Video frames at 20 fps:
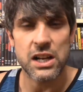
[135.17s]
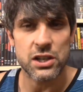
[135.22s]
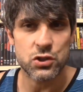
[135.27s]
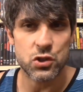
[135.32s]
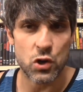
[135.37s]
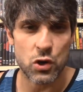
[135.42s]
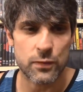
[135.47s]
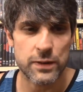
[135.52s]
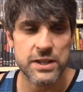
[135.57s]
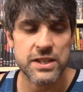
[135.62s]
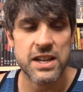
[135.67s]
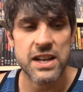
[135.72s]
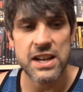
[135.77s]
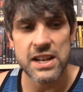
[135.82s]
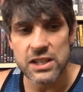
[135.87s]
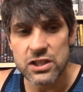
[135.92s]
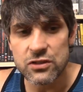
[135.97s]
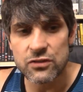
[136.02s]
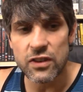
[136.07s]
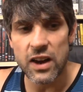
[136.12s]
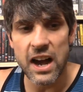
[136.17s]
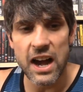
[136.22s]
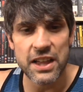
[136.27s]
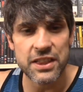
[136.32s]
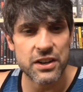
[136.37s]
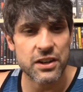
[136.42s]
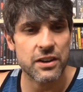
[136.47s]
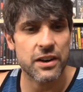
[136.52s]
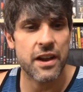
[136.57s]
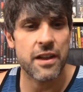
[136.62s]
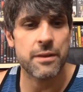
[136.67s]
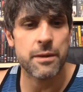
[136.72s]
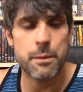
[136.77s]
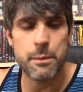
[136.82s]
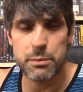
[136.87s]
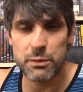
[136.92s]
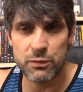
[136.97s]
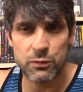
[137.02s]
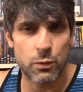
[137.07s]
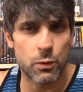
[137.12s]
servant to his father and
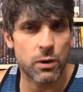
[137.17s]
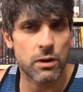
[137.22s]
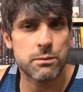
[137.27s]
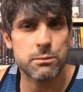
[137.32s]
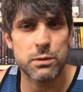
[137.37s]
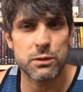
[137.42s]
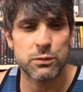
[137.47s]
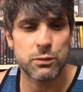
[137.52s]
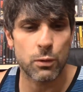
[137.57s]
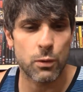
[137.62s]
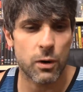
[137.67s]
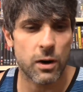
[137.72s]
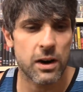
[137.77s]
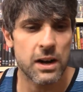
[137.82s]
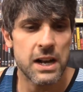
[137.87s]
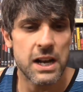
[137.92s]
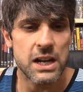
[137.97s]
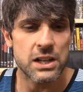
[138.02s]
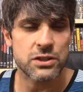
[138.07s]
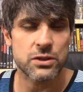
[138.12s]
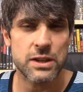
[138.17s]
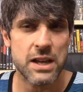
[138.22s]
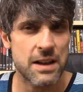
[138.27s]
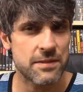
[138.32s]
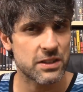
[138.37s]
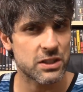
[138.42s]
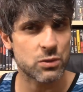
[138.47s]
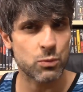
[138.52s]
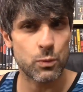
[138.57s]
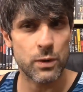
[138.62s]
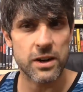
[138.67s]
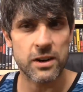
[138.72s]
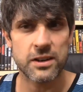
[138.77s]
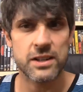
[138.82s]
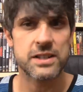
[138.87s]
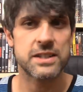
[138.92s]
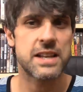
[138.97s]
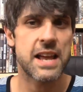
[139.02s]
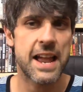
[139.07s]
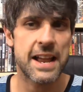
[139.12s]
before and before so they have this weird
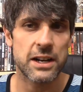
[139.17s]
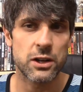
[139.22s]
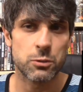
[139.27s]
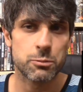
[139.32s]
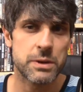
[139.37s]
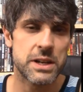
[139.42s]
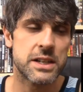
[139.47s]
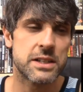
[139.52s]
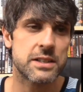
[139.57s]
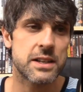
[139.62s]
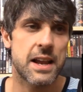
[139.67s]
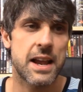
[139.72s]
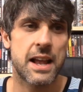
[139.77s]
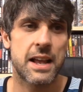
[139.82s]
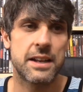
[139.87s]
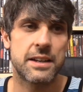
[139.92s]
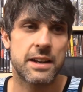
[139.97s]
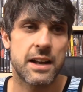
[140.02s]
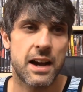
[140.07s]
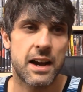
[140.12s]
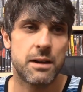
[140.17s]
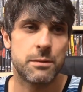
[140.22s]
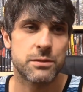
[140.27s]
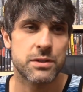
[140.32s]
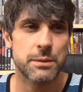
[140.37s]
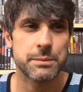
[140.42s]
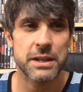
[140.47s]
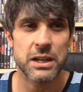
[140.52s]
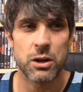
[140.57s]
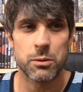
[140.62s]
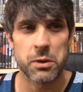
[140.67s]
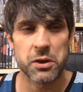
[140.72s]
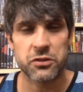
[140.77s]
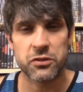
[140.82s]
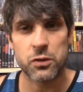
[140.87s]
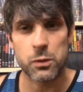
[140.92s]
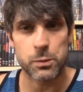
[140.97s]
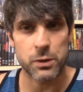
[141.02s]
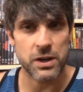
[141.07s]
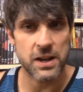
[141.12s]
entanglement and um, something almost
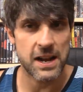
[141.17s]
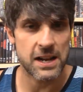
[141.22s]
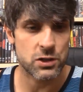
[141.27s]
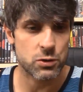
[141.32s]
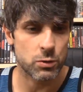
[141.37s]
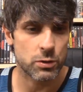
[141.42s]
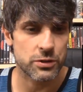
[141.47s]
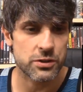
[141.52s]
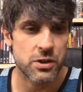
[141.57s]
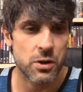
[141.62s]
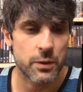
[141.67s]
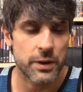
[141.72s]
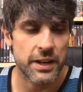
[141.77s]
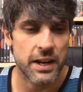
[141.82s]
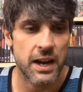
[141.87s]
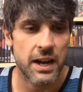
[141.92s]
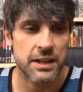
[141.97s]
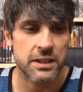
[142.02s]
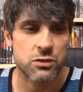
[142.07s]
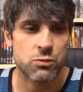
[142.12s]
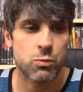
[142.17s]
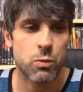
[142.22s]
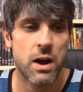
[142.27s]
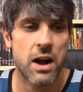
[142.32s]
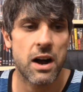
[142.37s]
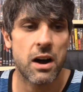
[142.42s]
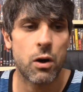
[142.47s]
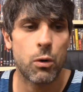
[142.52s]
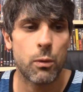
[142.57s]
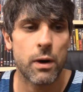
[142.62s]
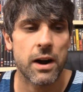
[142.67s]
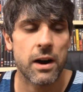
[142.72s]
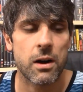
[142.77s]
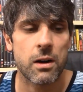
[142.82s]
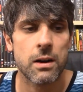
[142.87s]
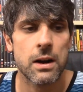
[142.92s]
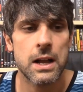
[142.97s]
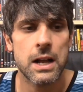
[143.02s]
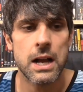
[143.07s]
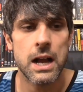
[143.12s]
supernatural is going on as well where
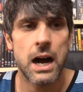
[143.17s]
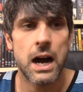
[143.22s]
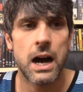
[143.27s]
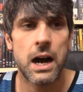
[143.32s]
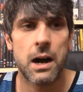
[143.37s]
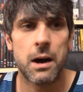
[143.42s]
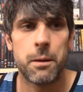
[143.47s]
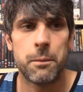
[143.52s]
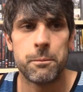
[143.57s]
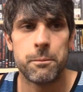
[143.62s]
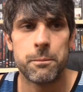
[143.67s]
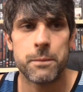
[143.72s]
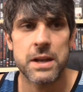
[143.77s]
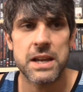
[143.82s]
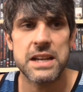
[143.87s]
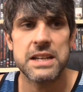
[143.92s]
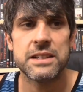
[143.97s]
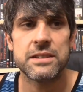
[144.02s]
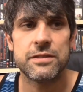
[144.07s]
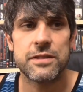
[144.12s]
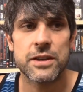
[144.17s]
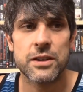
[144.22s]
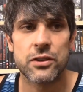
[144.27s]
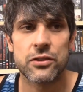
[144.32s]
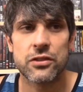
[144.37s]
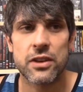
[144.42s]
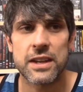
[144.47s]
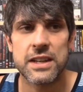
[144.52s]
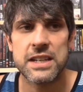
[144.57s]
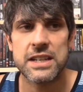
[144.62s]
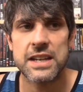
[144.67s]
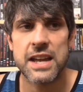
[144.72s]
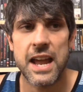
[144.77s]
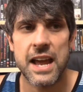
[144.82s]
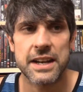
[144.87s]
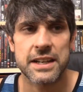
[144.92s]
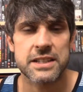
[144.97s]
um, he feels like he can't